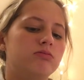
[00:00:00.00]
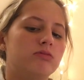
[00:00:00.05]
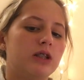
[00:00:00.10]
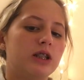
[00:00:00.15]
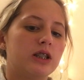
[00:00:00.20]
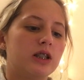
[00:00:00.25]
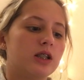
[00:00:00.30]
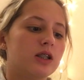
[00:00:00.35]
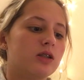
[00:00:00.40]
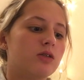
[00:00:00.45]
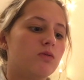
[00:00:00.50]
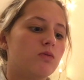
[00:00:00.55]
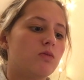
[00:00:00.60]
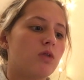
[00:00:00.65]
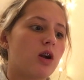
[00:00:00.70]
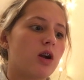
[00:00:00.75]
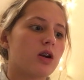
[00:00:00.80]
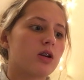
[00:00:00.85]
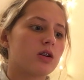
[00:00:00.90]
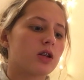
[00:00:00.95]
This isn't
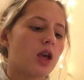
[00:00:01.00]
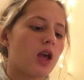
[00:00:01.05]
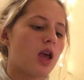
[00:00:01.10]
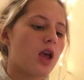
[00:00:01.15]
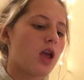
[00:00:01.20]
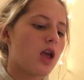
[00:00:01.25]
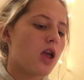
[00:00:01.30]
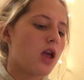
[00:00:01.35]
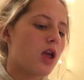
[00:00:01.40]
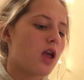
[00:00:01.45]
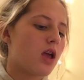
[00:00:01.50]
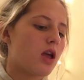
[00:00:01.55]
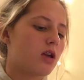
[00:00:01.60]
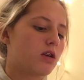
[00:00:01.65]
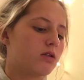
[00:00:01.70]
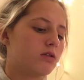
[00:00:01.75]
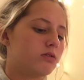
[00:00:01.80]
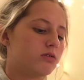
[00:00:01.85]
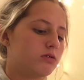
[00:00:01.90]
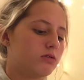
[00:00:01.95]

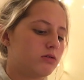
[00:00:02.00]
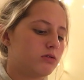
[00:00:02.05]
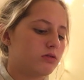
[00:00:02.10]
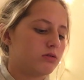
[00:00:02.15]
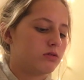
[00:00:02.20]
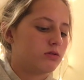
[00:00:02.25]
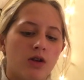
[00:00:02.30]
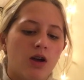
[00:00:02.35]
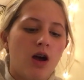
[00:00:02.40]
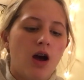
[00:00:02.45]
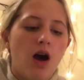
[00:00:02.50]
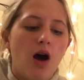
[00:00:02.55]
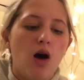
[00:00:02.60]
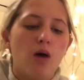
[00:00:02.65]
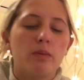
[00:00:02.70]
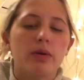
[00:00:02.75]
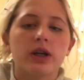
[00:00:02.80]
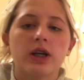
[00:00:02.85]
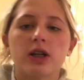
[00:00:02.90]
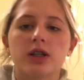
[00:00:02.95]
working.
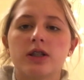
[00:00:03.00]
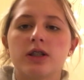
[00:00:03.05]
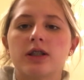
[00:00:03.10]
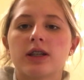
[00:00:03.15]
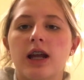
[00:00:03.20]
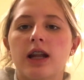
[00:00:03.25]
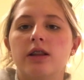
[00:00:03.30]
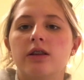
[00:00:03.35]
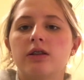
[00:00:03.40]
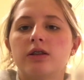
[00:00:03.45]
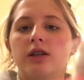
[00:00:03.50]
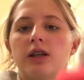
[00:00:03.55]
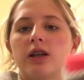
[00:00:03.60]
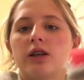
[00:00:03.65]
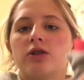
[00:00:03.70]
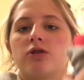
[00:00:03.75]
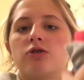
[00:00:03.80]
Oh my gosh, this kind of looks like